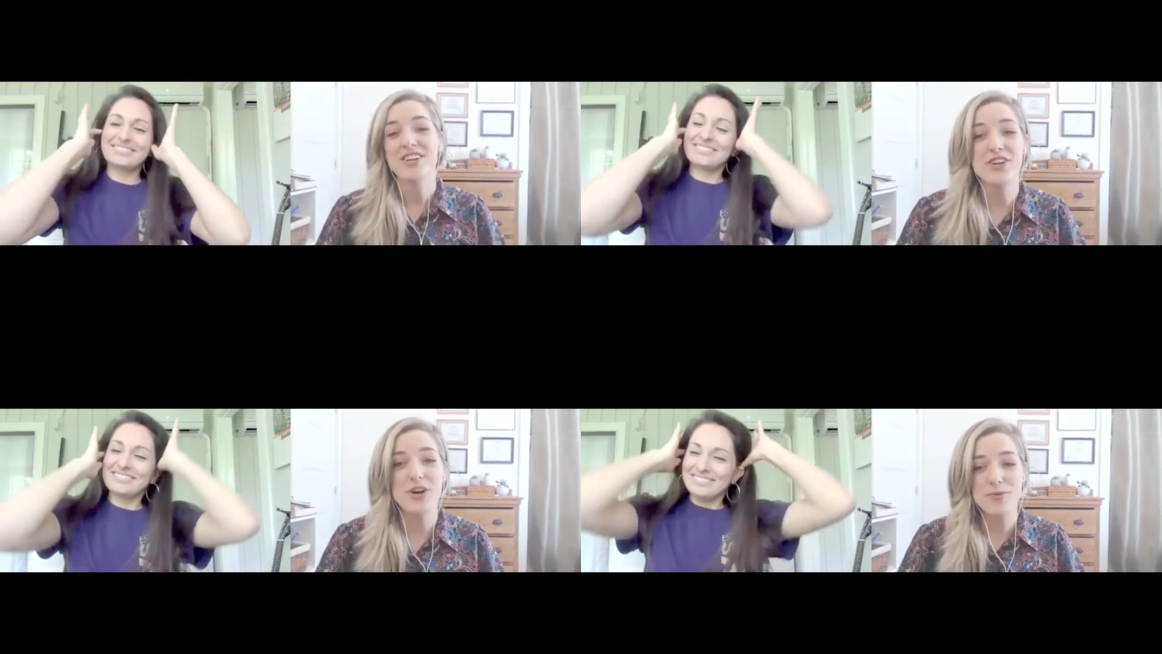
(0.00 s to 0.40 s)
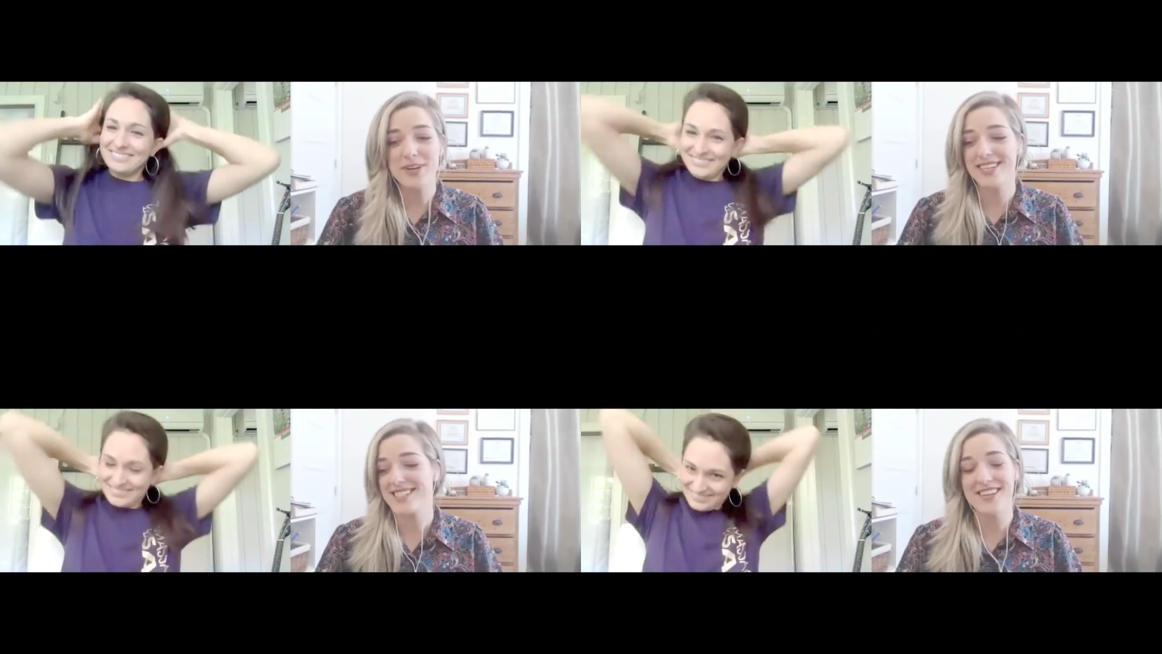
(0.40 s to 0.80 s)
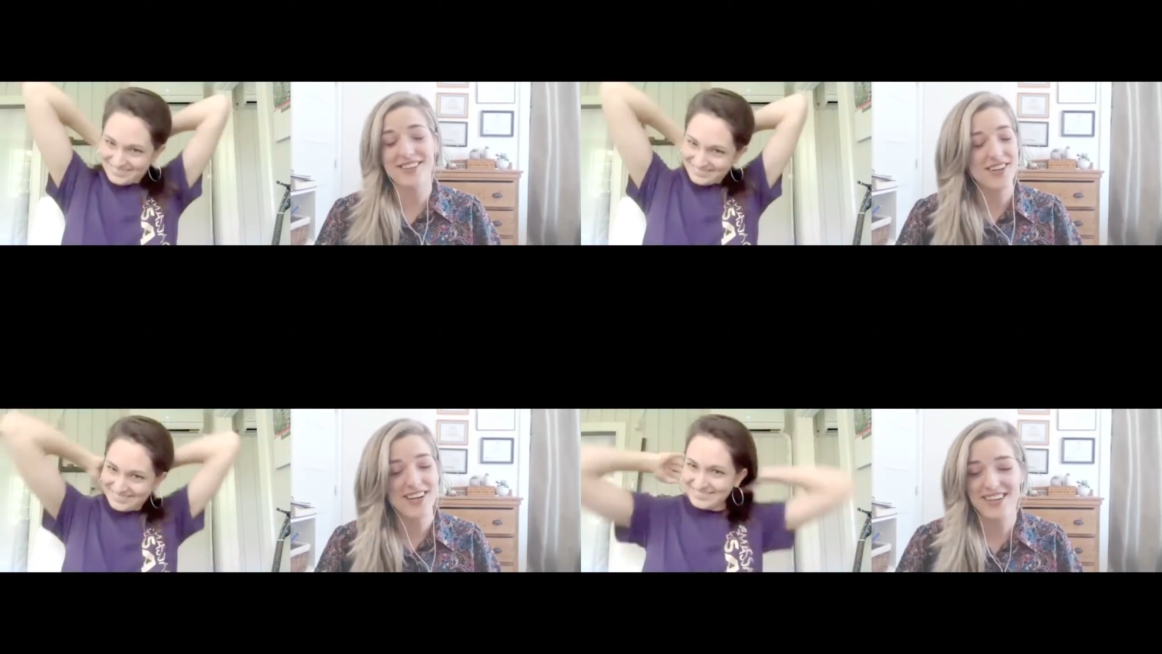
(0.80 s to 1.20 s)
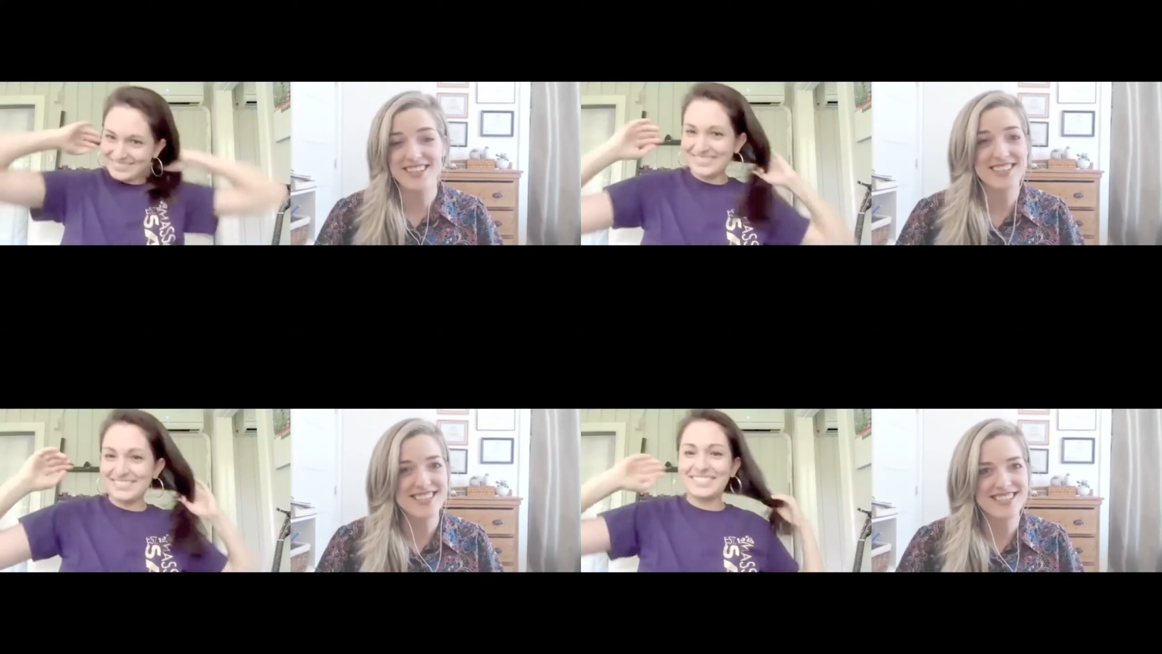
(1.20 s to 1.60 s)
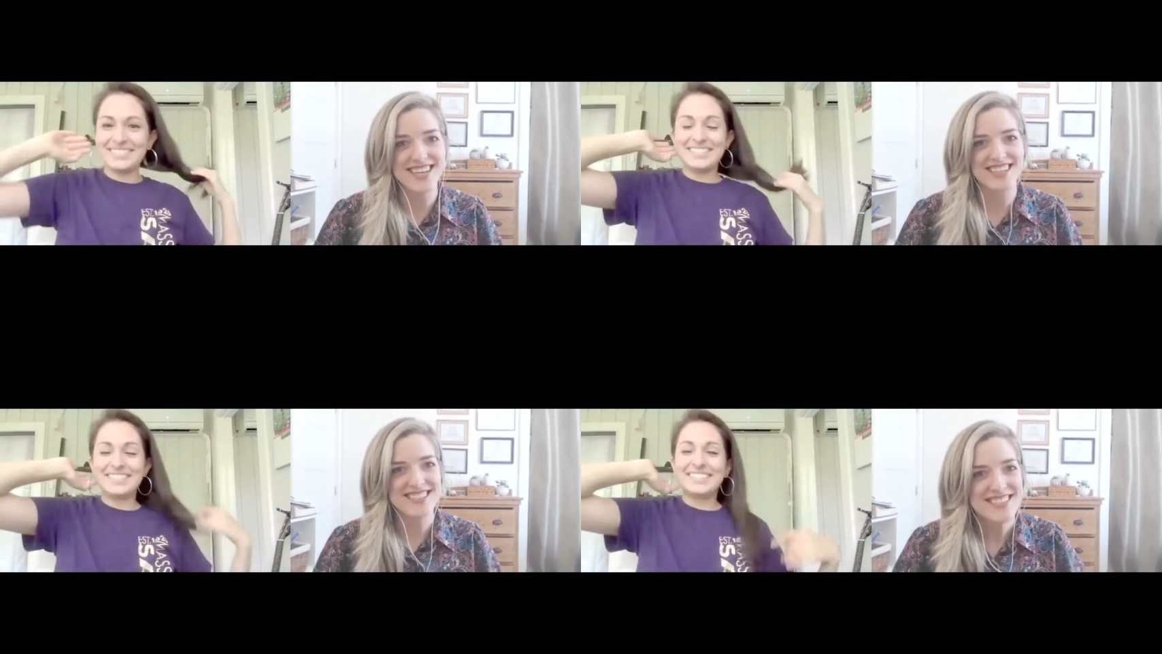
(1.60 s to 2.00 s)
Speaker 1: Nobody's getting their hair done these days.